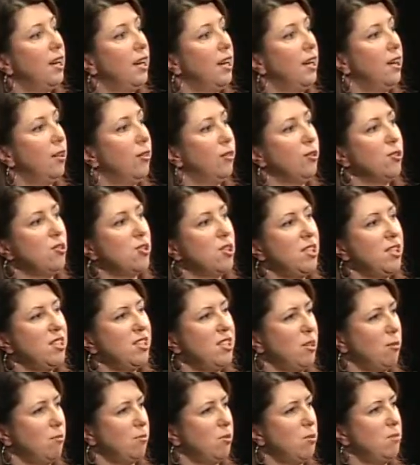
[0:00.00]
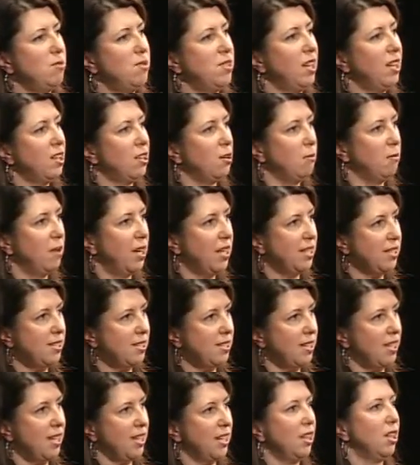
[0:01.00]
Those are the symptoms that you might
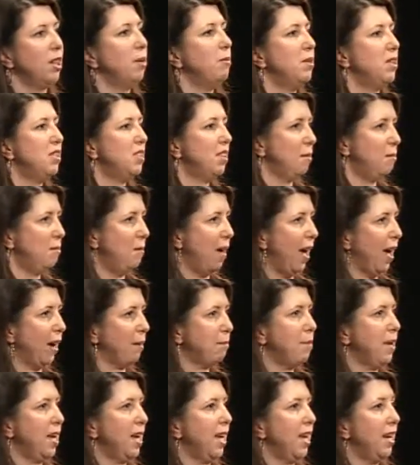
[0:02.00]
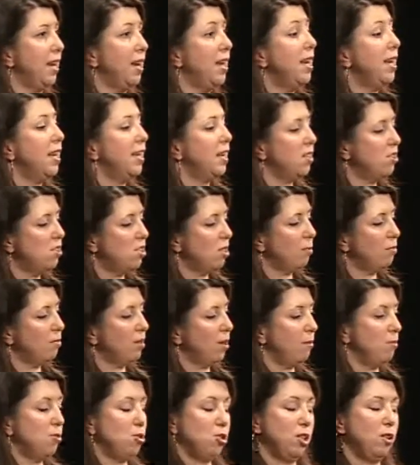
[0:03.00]
see, limited back pain. And
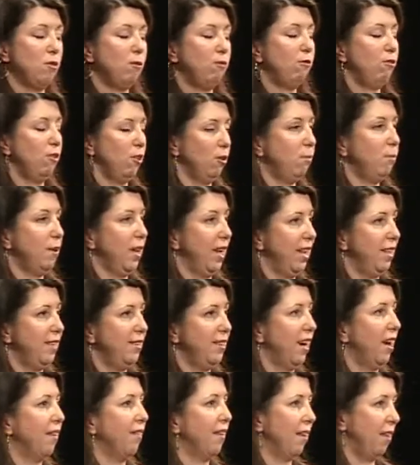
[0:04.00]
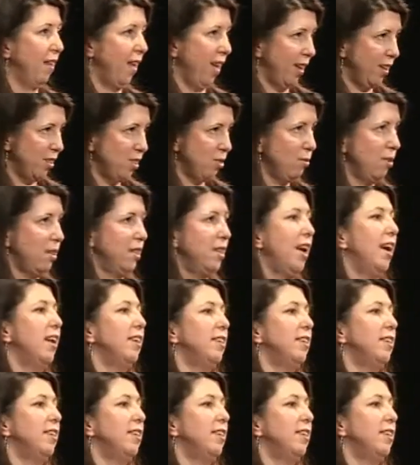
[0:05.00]
sometimes you'll even feel pain down the legs with that